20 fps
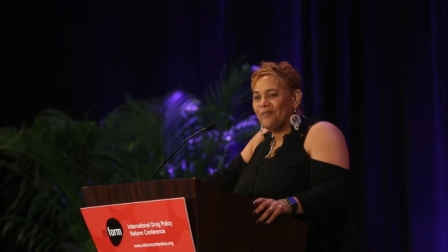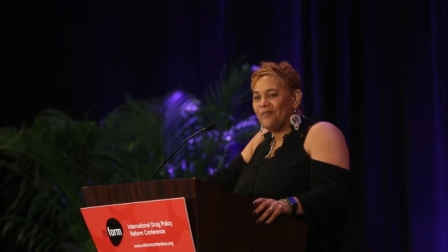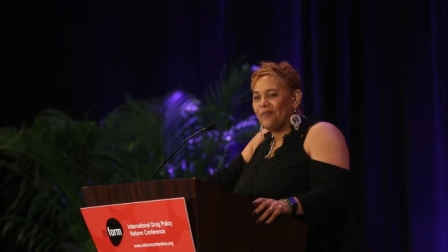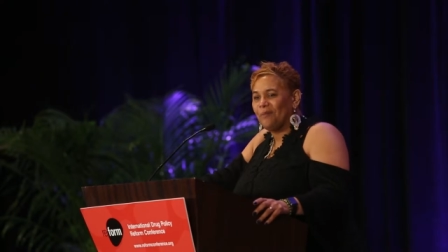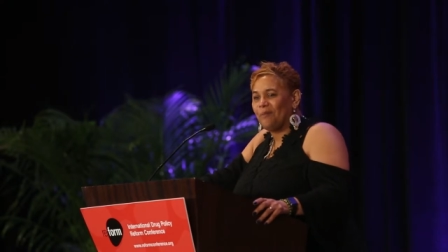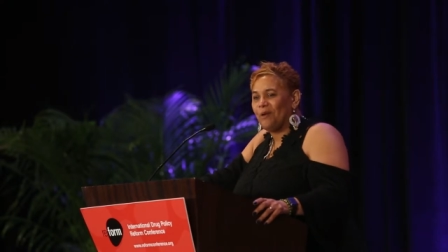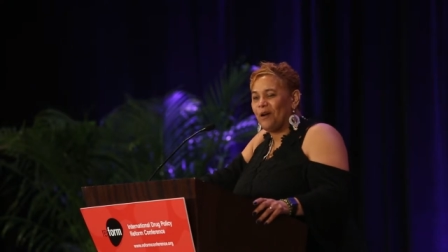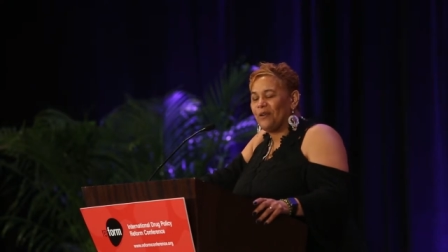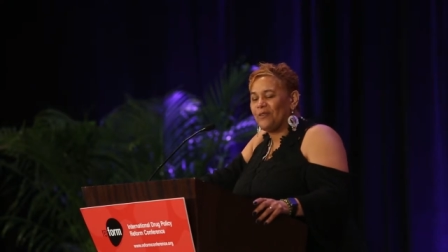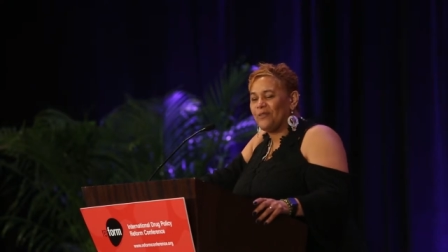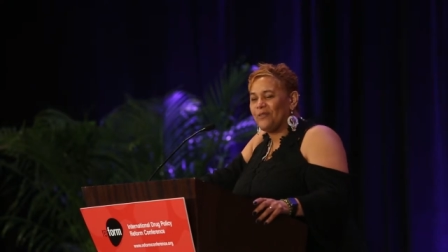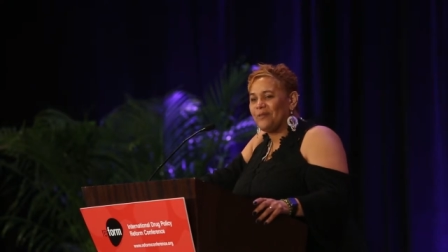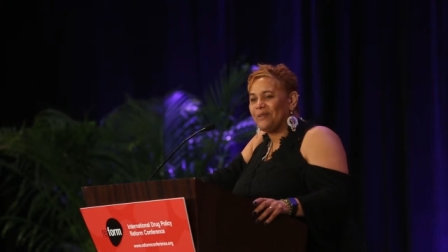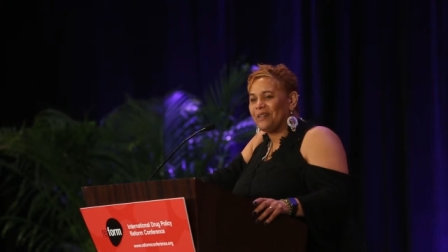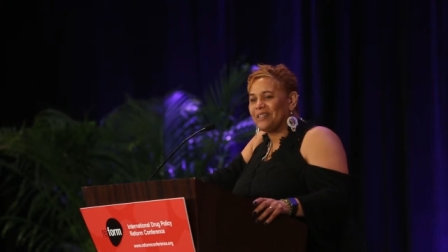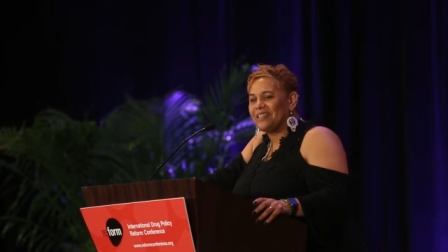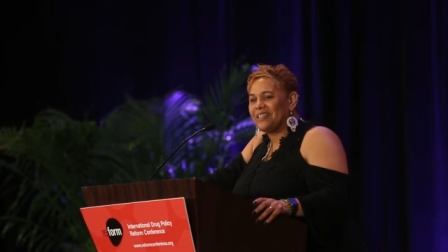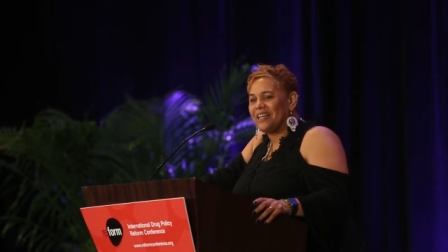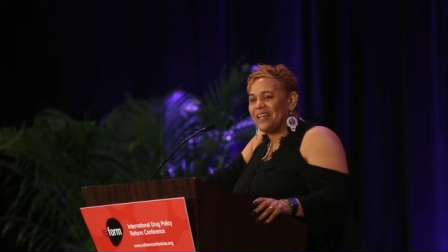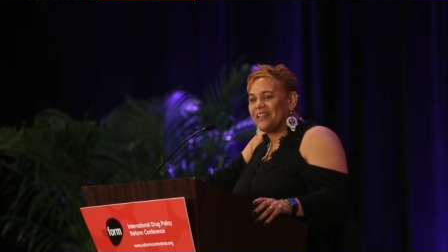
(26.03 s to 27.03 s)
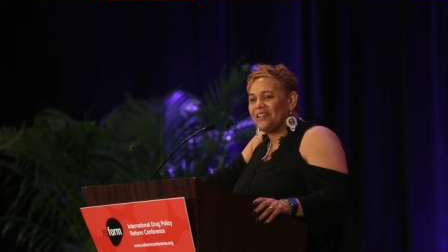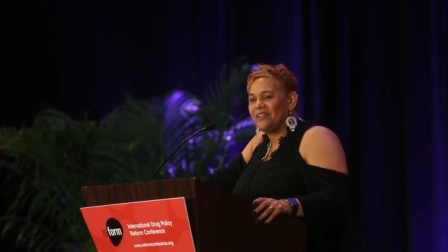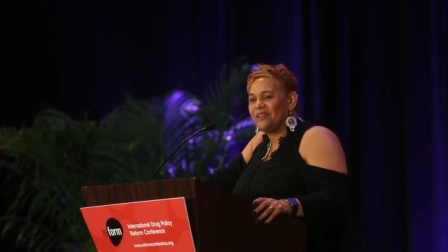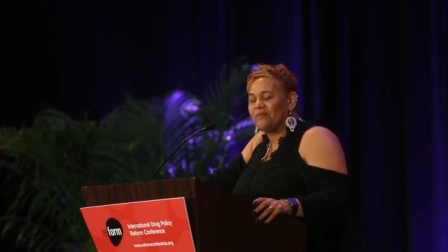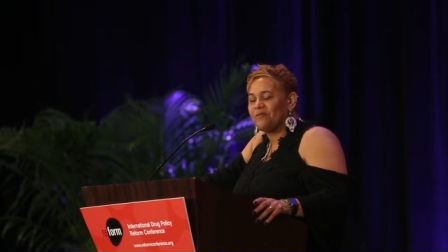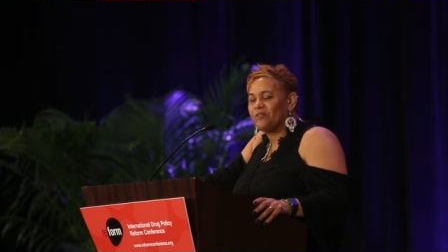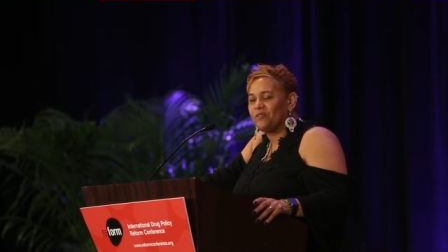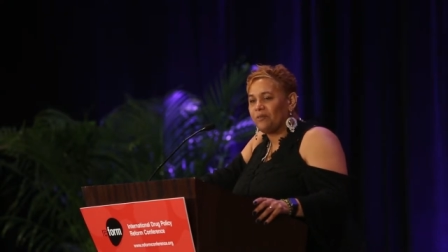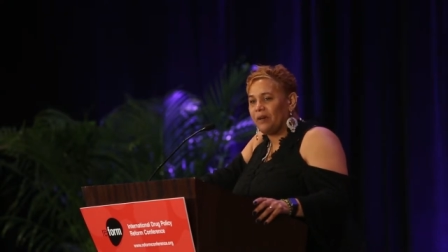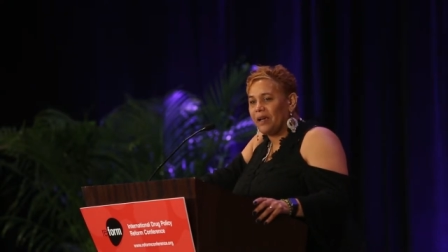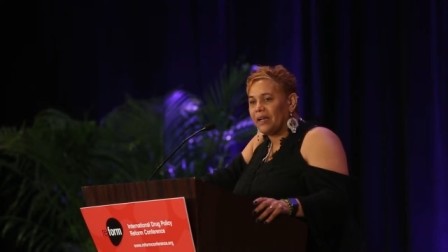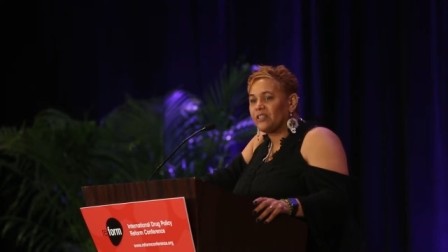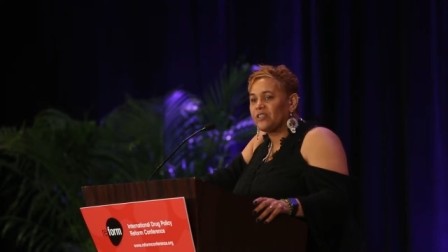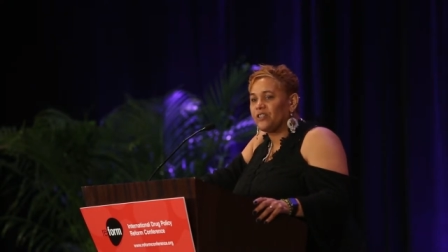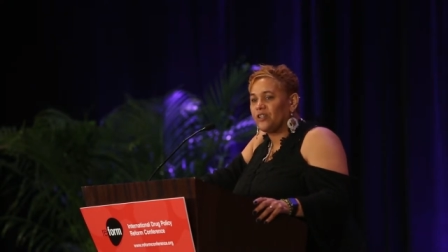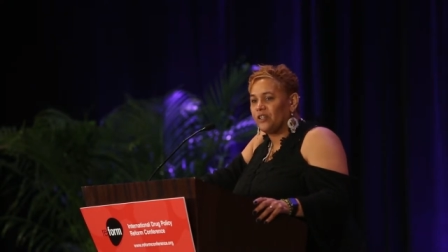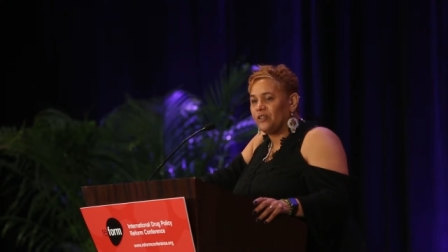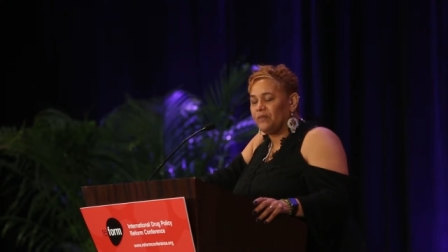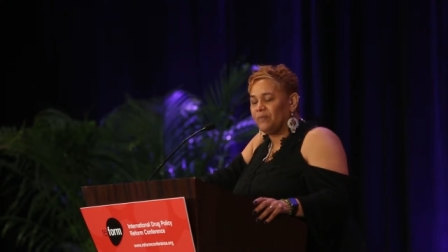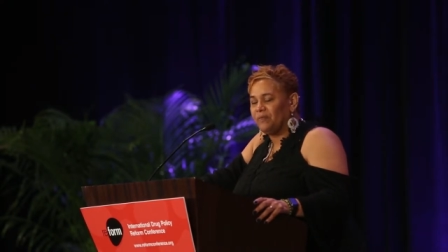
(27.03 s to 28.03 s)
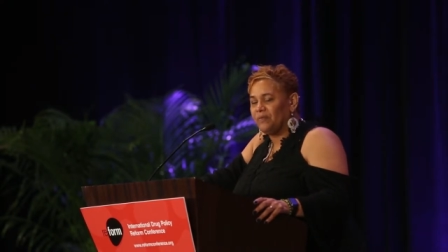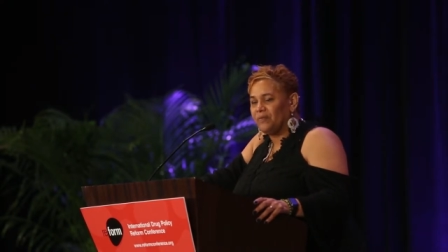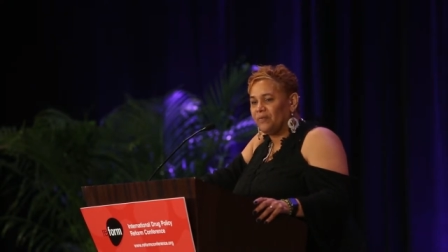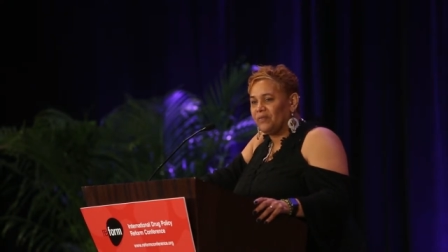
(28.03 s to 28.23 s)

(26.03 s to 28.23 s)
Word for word: from our new executive director